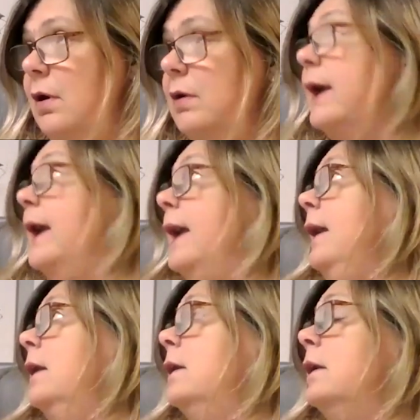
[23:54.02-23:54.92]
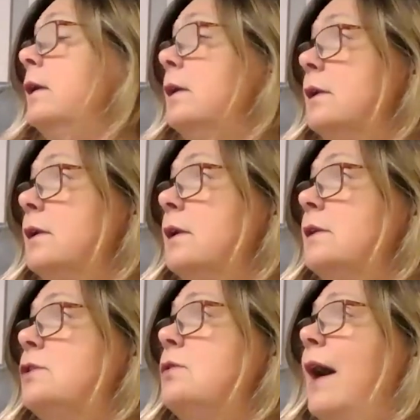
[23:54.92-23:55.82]
Okay.
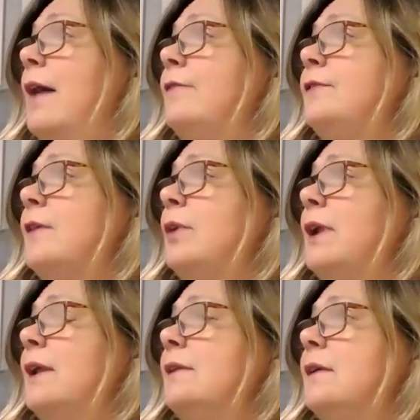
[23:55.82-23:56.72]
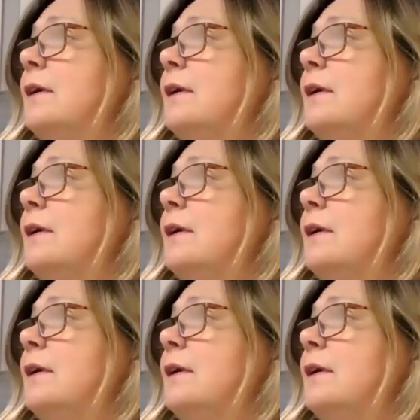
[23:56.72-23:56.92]
Do you have someone at...